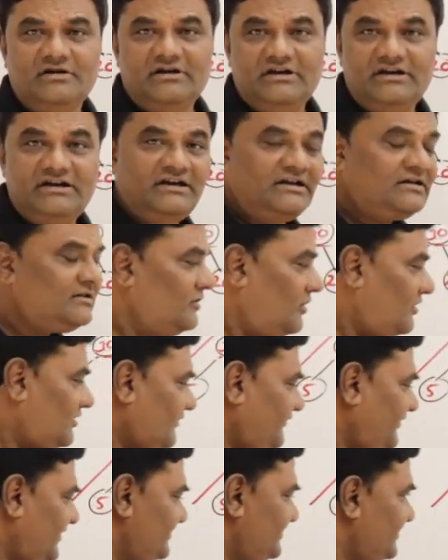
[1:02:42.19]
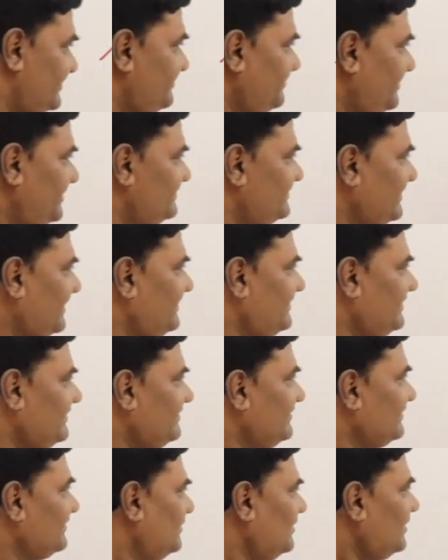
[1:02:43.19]
Here a lot of adjustments I
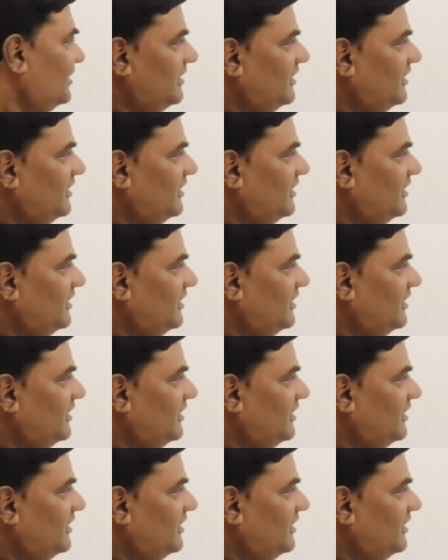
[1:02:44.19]
did.